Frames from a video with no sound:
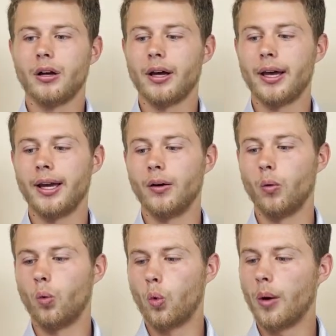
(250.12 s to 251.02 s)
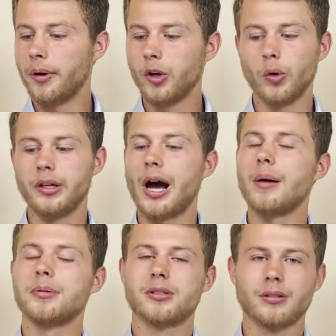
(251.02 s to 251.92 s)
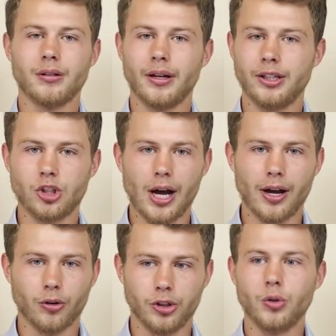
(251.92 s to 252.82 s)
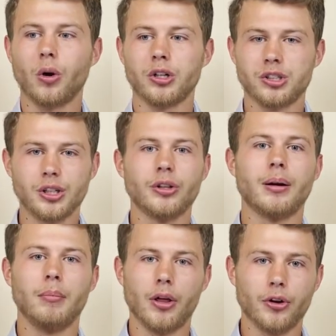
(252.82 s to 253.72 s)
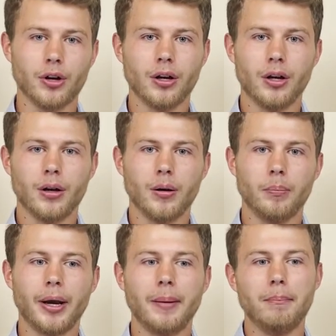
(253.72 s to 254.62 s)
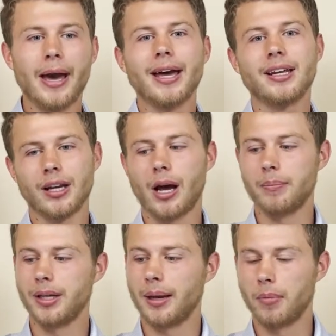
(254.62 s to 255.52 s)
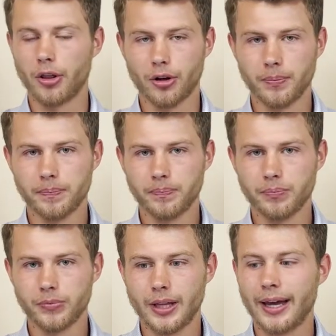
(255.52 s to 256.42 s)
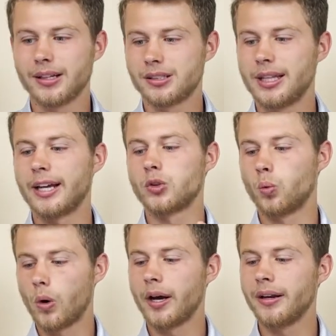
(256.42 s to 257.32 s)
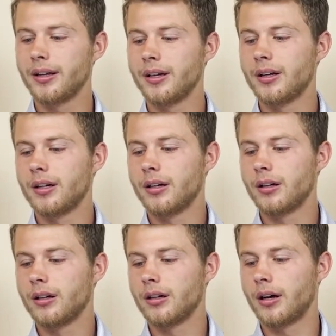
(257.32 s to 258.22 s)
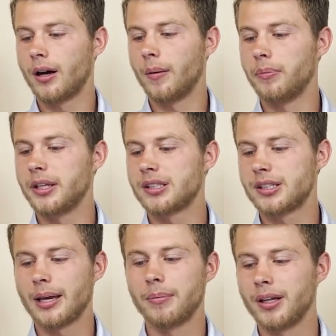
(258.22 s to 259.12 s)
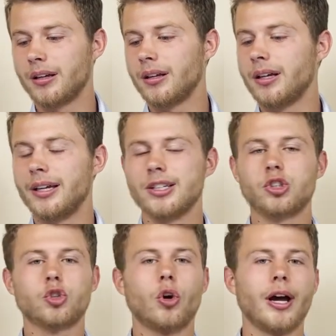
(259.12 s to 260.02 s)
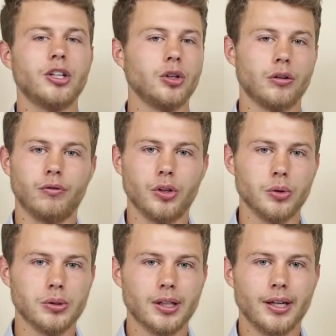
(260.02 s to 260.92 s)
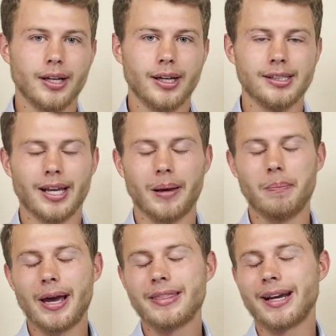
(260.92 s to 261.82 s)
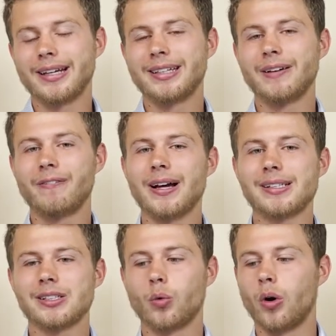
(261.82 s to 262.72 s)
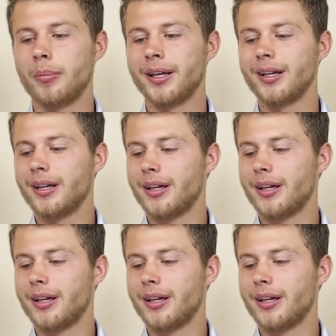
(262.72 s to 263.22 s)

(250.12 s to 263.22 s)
A woman who adopts a child, you are still their mother. But a man cannot be a mother. That is what this statement is trying to confuse. Is that a man that identifies as a woman,